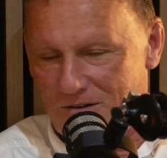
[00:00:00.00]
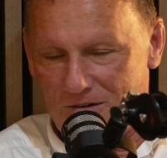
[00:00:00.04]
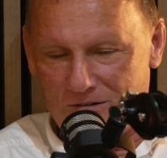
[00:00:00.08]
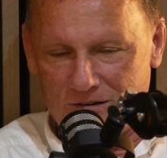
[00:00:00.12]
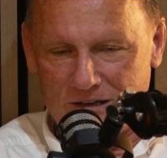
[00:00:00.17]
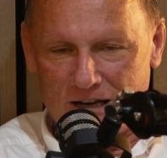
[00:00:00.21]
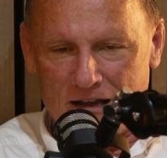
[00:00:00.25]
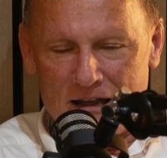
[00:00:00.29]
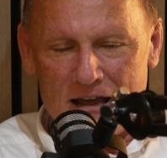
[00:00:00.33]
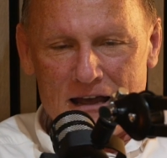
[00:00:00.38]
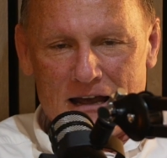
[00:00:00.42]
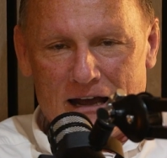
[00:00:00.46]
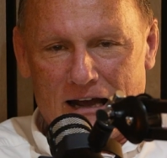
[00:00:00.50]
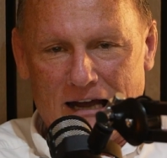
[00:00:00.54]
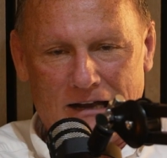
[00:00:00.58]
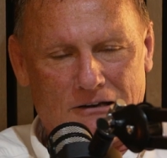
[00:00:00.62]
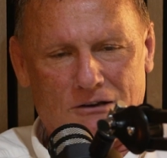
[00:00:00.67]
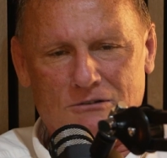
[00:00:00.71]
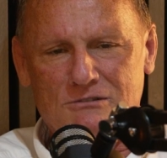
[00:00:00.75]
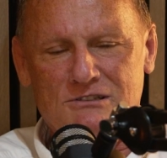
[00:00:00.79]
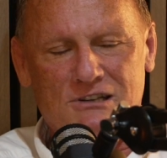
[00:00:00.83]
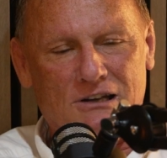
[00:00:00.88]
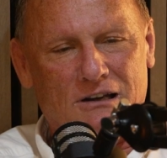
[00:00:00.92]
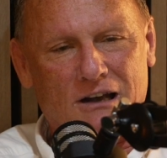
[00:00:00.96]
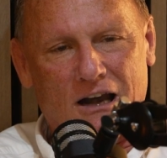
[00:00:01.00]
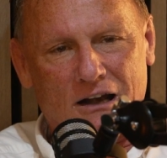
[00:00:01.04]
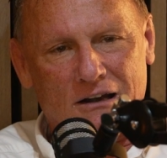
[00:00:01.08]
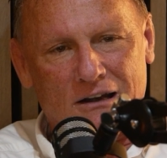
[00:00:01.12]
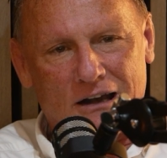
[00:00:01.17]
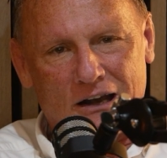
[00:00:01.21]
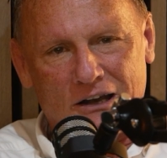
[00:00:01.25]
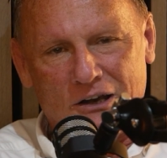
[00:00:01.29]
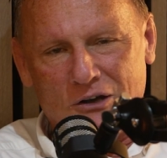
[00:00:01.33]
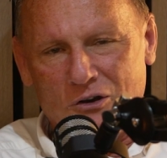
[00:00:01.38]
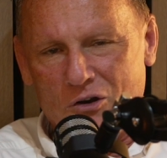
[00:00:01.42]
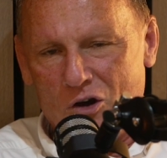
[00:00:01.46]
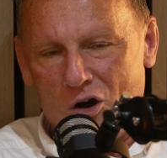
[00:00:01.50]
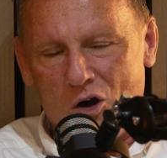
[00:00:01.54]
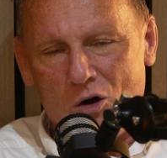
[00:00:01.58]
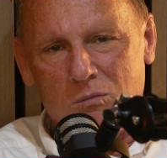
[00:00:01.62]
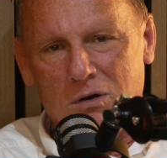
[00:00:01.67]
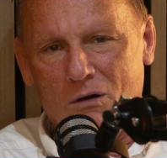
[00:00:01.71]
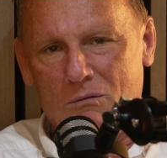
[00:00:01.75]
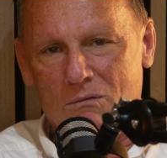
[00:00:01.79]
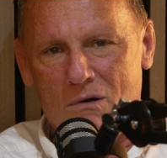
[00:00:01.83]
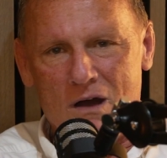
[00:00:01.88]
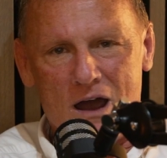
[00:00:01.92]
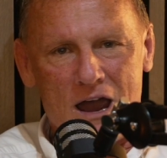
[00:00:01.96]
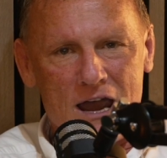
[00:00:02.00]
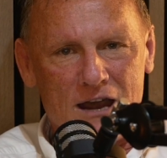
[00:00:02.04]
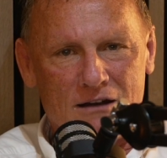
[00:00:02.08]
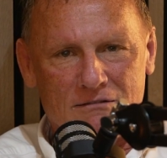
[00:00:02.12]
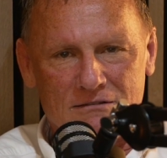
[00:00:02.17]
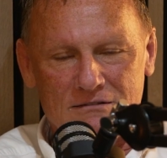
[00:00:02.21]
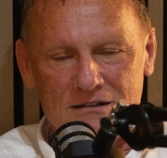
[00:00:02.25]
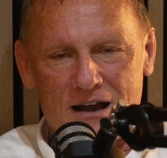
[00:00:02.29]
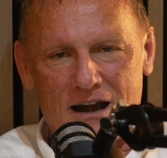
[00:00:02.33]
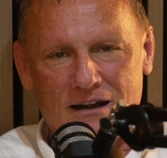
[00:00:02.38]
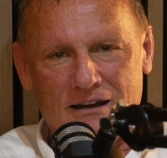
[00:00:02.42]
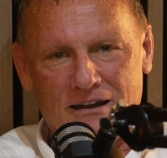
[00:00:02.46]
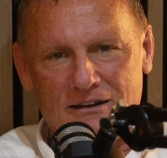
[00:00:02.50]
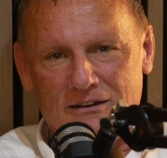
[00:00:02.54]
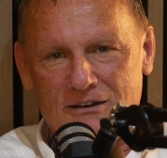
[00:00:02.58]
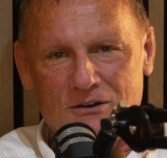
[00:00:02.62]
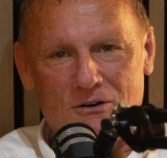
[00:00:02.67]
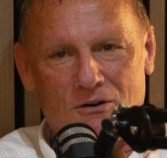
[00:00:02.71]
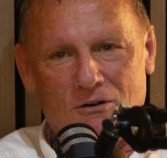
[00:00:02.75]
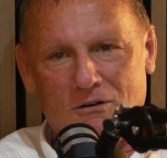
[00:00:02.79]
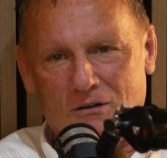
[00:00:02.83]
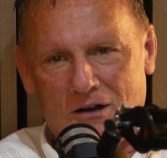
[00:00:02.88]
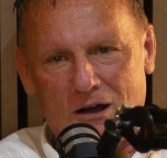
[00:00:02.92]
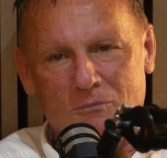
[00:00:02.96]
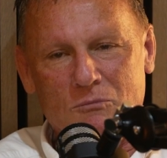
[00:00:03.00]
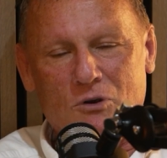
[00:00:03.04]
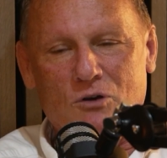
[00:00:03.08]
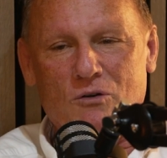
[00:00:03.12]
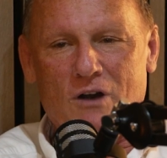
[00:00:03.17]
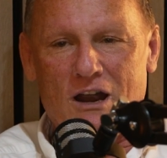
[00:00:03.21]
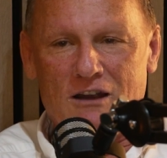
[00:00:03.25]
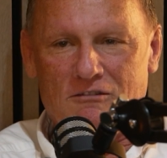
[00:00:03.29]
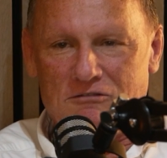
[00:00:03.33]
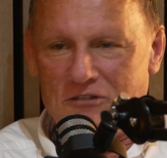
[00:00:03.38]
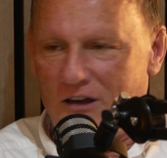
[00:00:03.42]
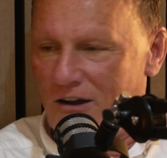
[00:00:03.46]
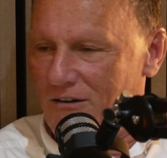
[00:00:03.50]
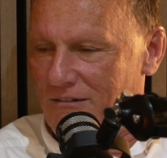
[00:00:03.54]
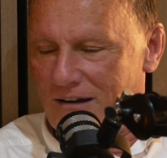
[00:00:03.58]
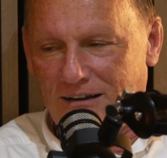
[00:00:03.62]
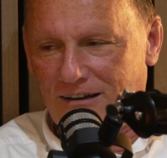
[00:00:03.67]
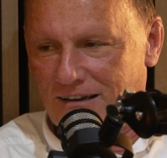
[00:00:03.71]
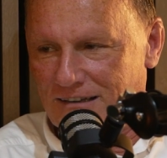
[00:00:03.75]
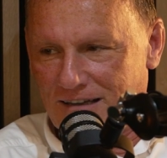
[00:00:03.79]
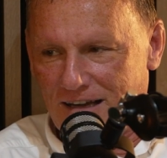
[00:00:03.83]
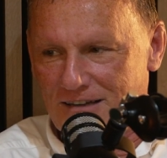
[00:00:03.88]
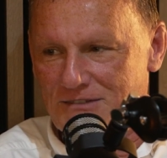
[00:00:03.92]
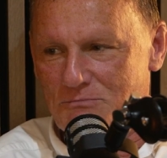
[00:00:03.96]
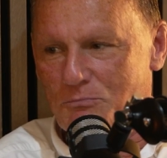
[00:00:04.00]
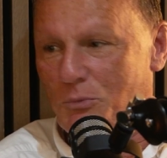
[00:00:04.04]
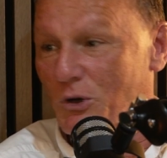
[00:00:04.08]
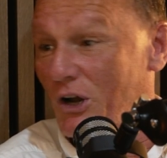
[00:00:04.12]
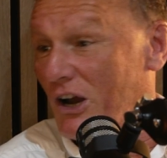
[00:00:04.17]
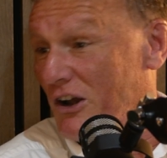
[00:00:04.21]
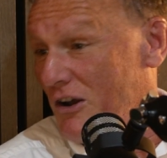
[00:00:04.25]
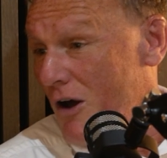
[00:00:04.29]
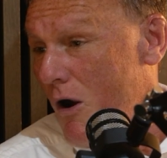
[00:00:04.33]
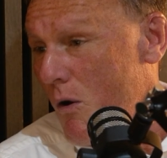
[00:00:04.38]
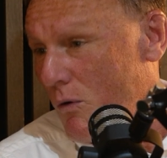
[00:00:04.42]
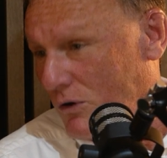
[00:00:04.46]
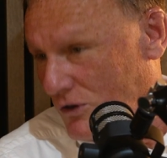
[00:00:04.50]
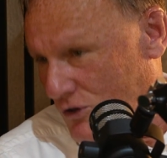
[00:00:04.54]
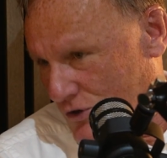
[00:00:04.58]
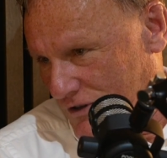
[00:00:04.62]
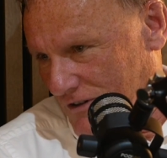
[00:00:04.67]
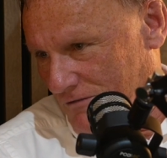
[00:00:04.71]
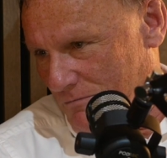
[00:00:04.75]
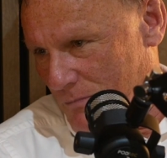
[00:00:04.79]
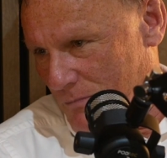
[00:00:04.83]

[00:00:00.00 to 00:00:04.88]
And I don't say that in any noble way or in any, I'm a great fella or anything like that, but I know it could